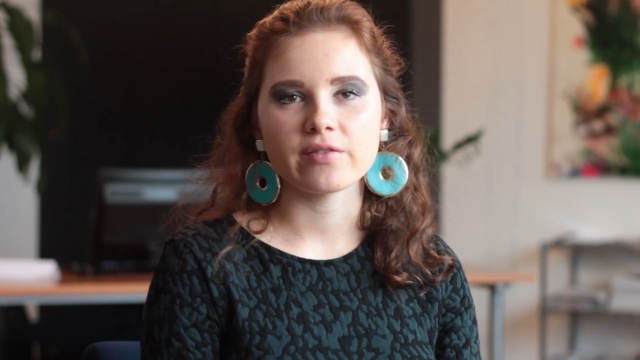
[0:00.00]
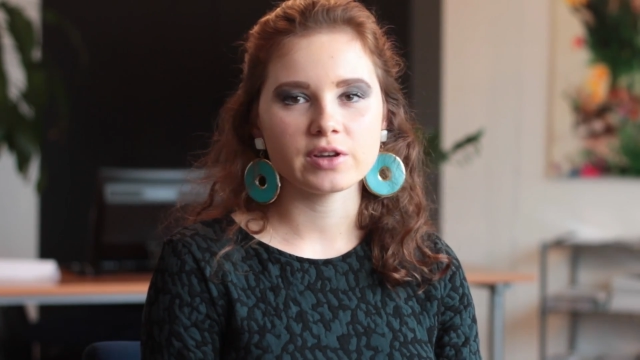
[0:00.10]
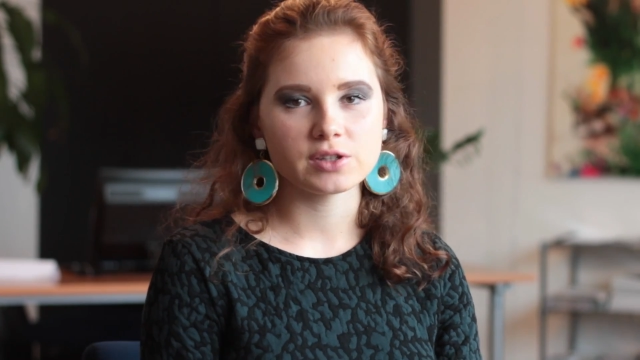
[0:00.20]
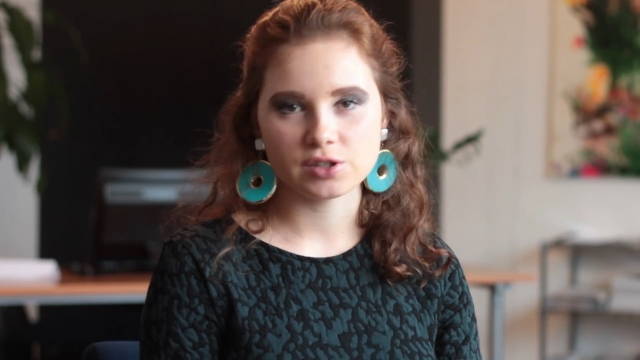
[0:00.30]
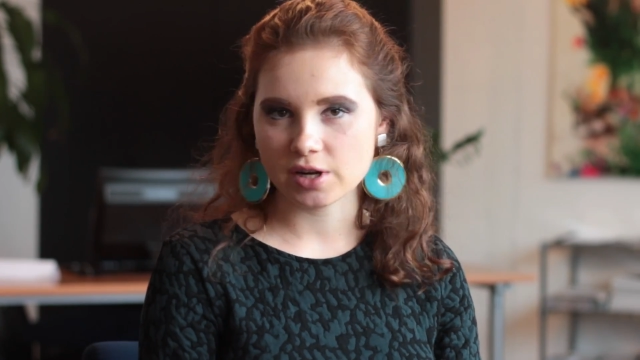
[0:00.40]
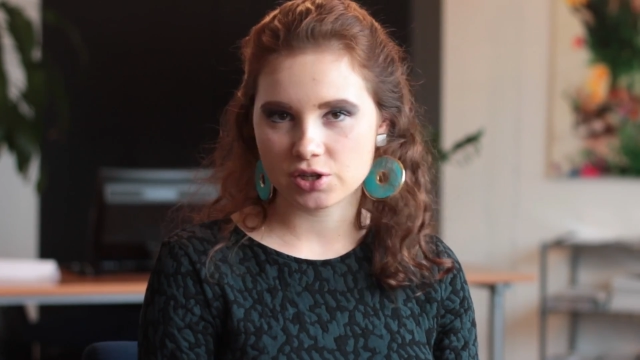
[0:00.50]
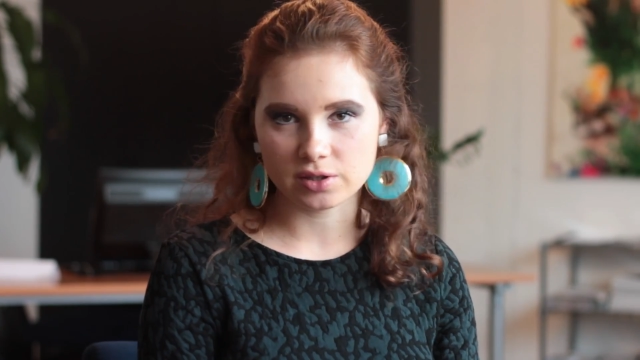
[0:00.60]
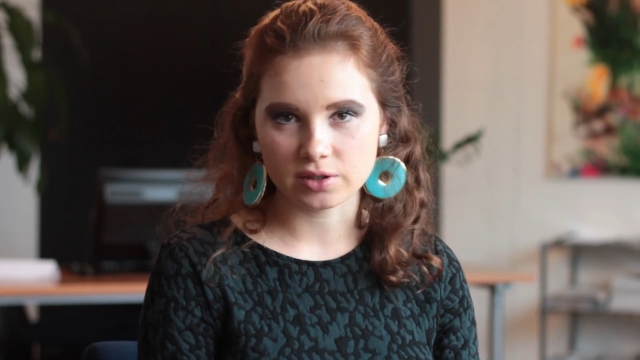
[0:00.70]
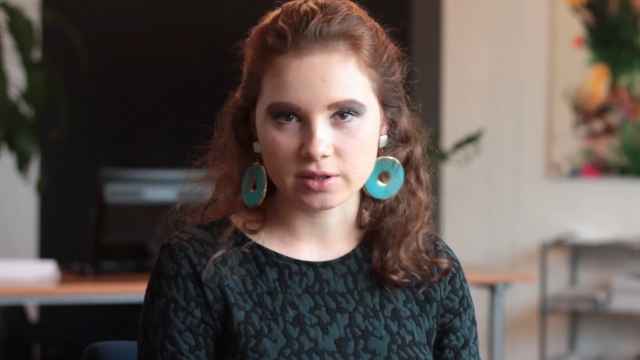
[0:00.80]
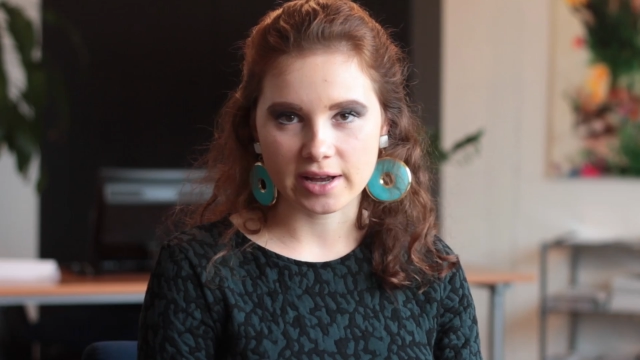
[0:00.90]

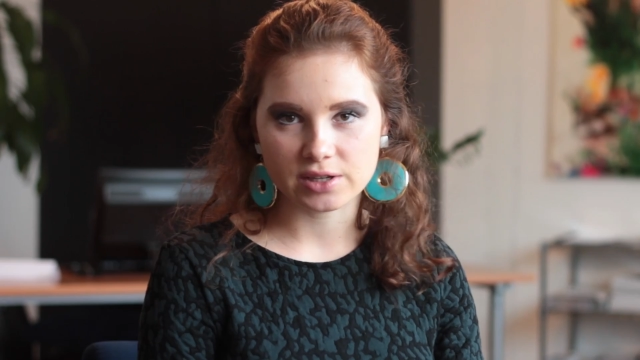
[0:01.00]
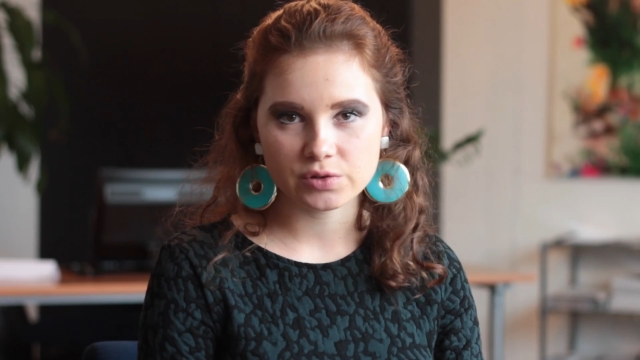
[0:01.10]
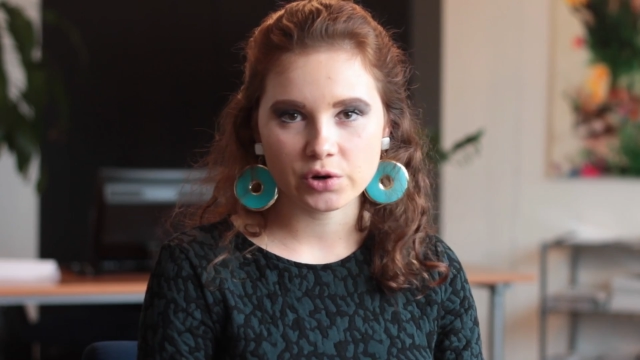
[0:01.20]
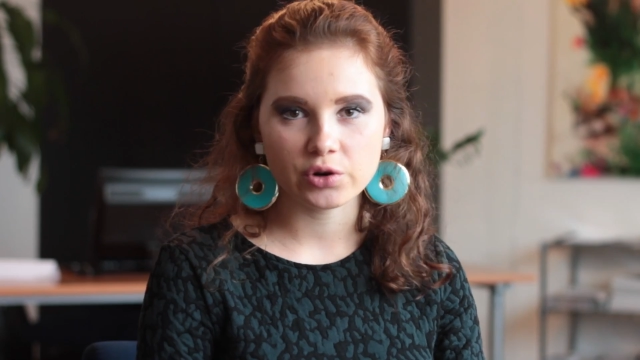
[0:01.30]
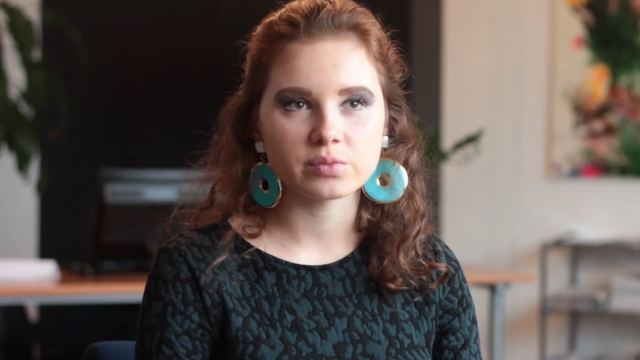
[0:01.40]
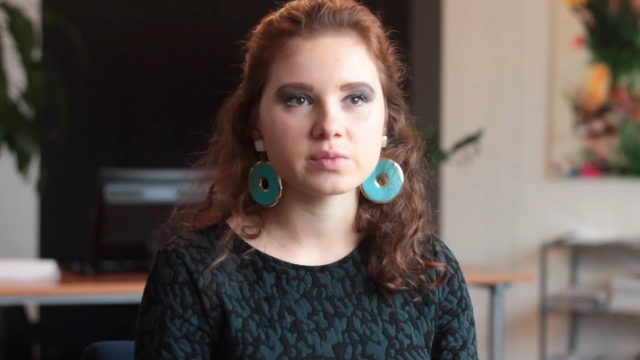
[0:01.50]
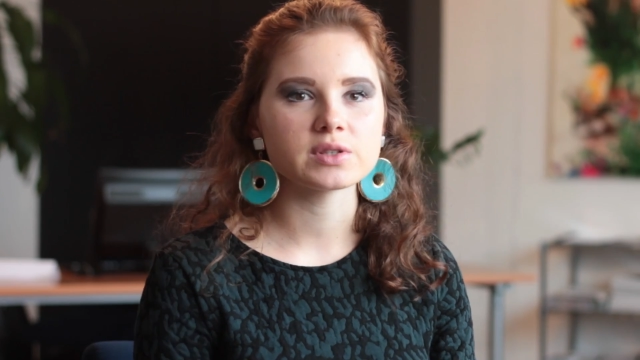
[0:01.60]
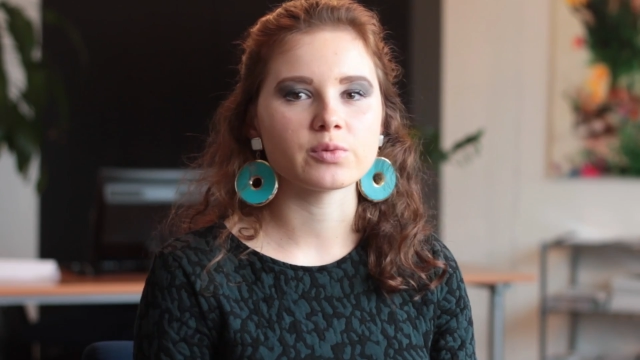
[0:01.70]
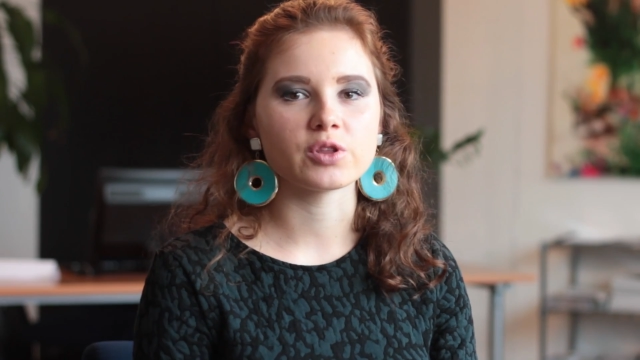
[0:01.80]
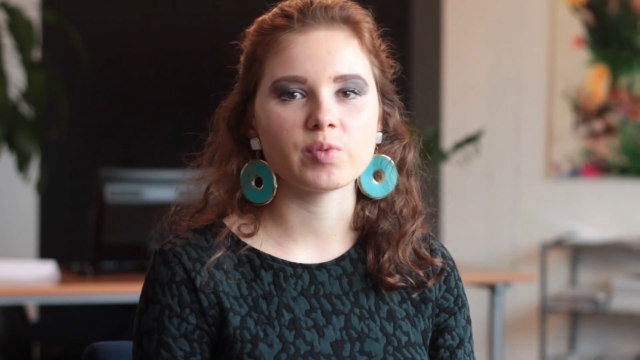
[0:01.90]
international classrooms
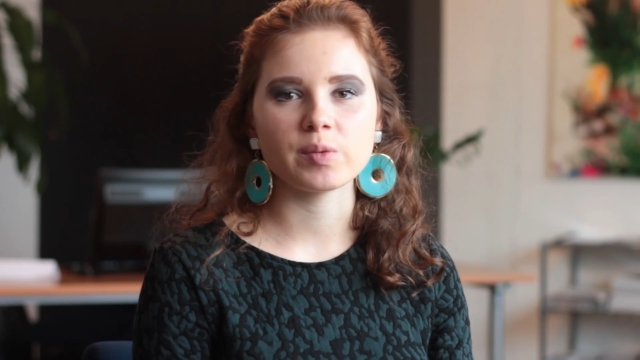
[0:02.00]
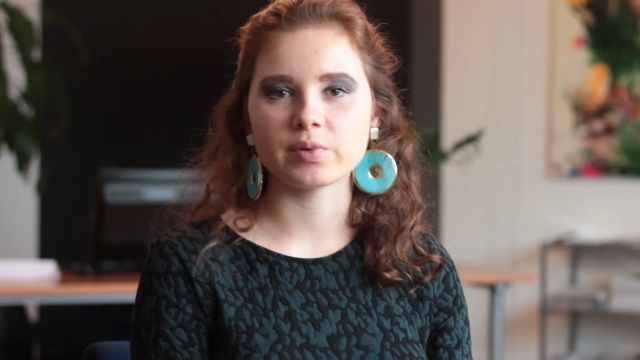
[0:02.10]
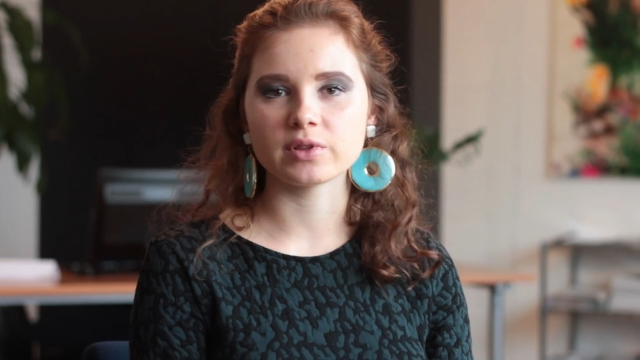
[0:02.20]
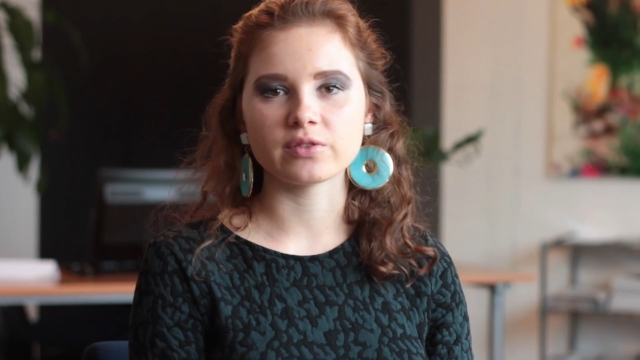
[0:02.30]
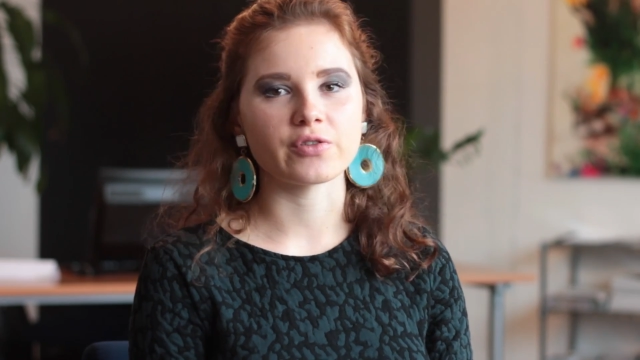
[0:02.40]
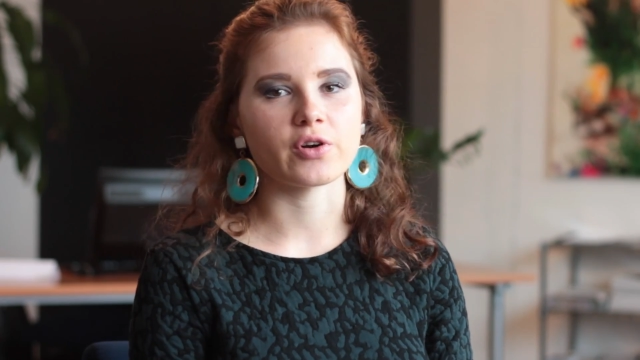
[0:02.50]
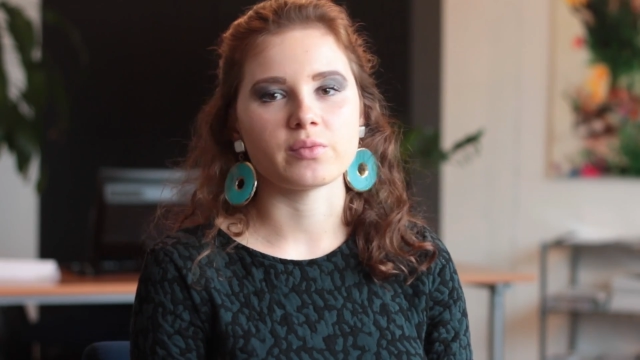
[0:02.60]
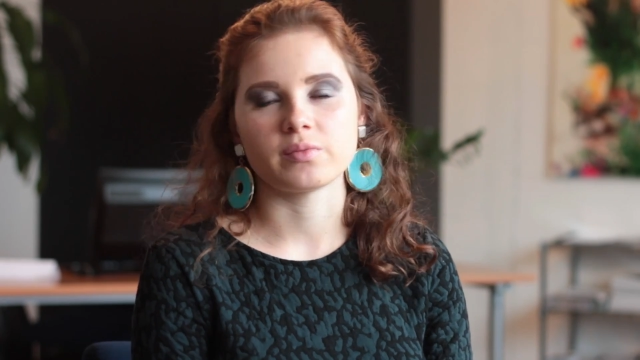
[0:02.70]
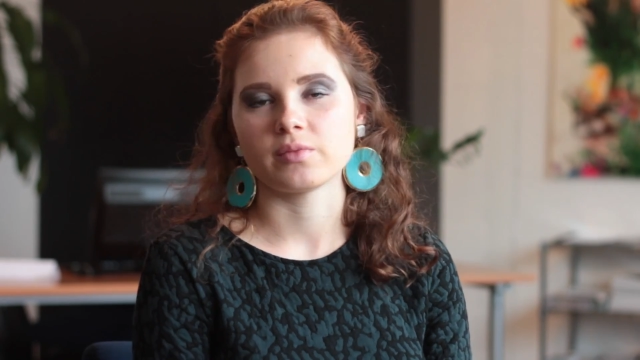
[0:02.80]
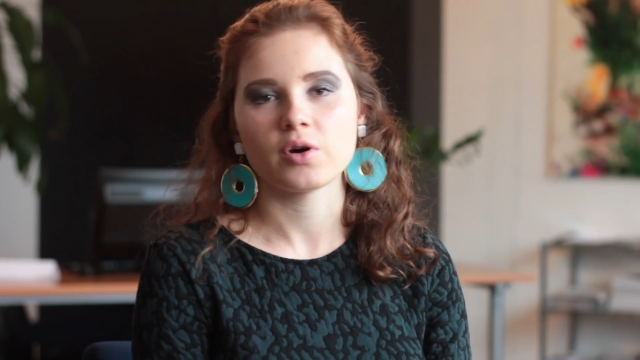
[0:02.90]
with people
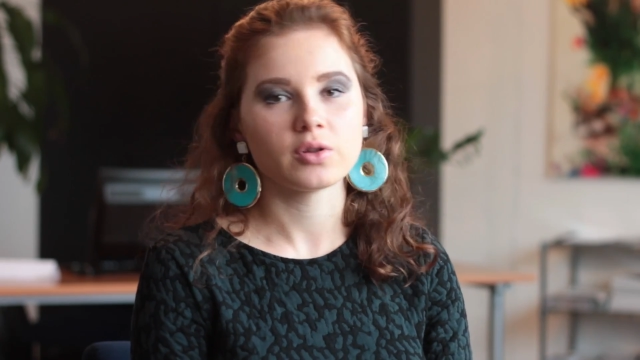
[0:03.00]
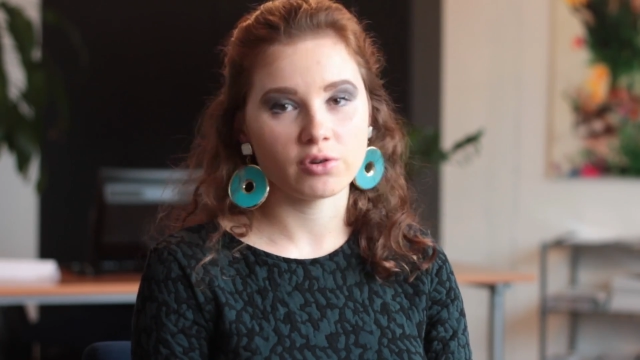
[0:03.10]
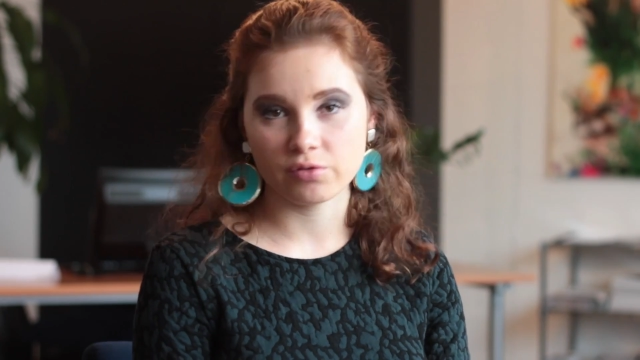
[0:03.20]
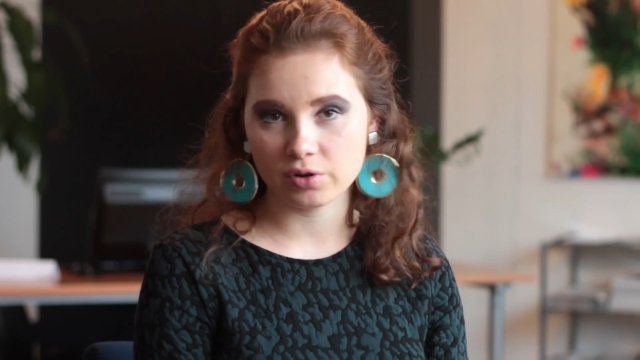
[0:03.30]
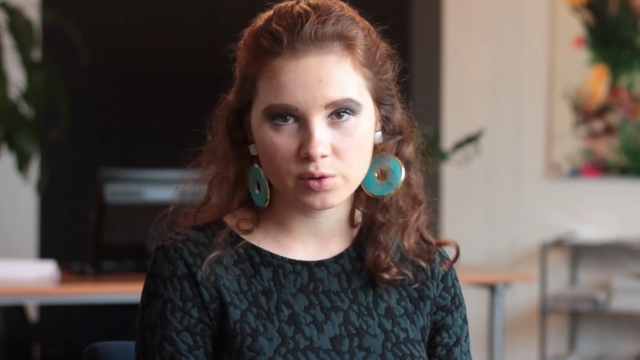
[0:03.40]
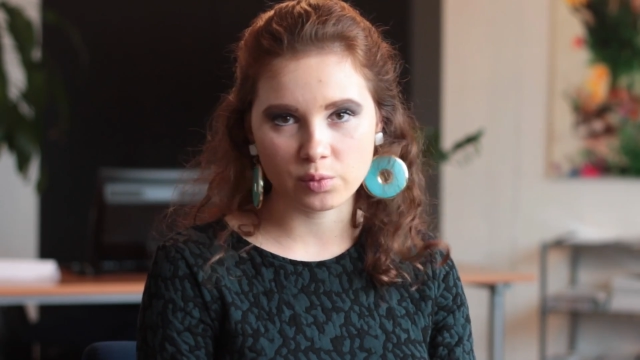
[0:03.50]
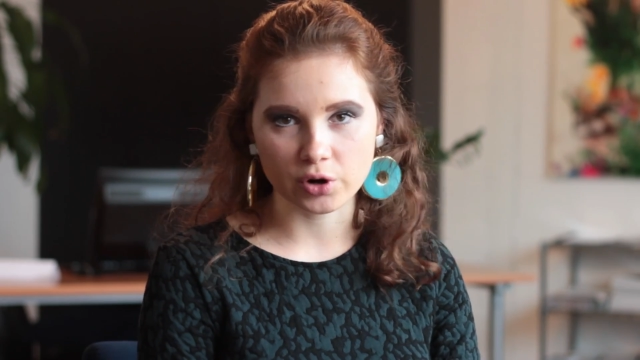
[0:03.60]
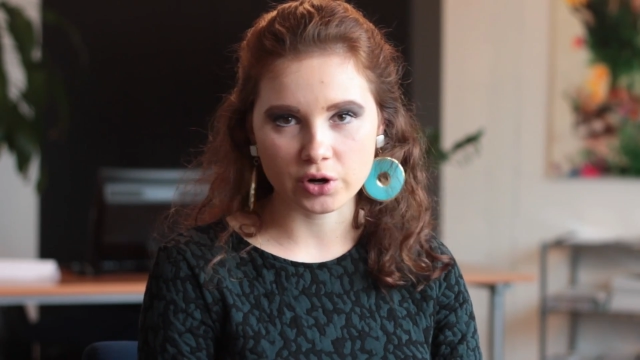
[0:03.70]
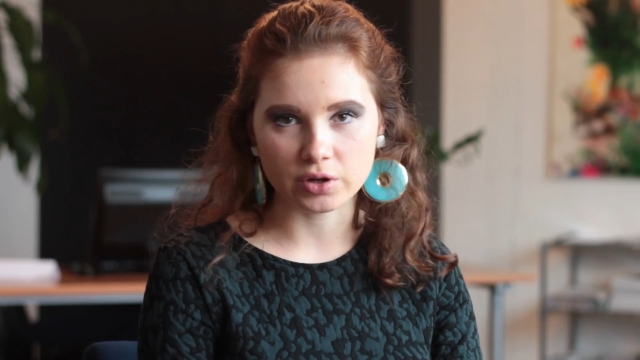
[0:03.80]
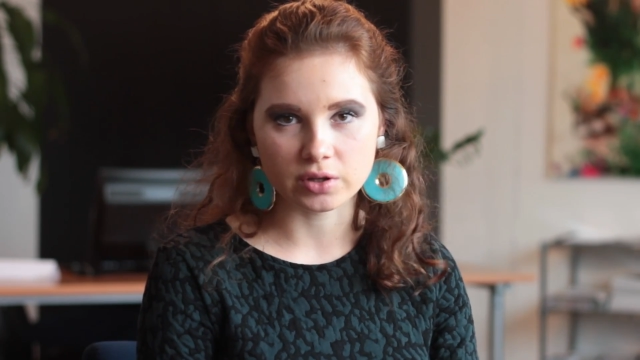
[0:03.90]
from all over the
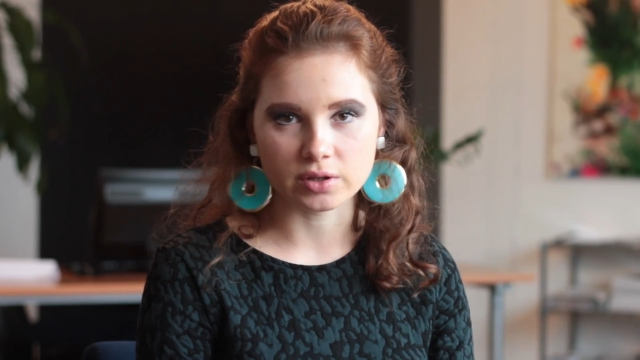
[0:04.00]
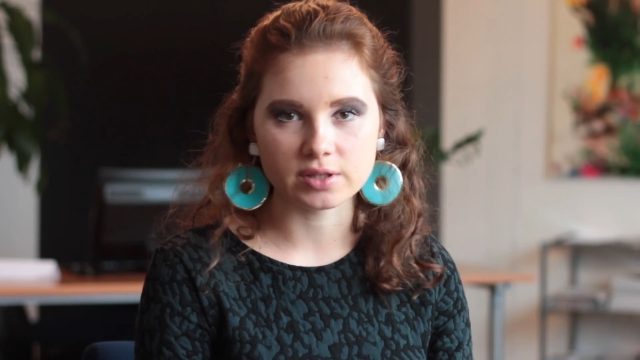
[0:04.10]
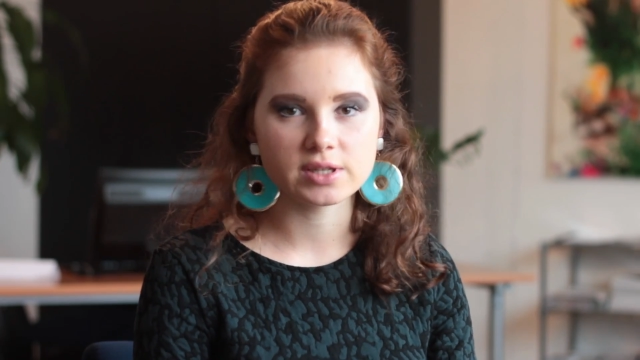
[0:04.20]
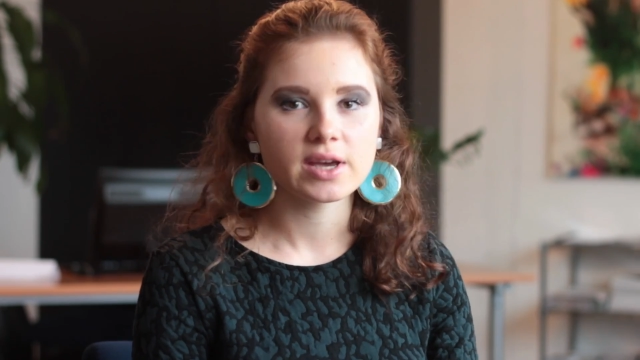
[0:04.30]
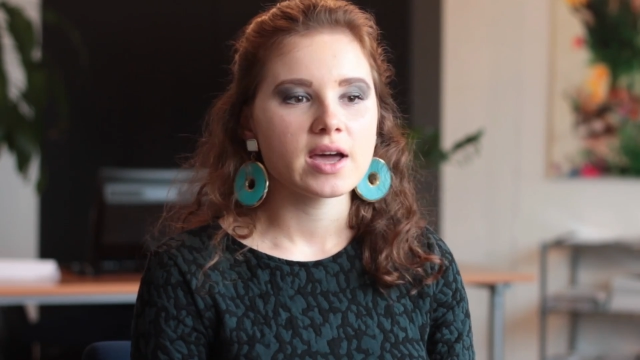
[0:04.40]
world,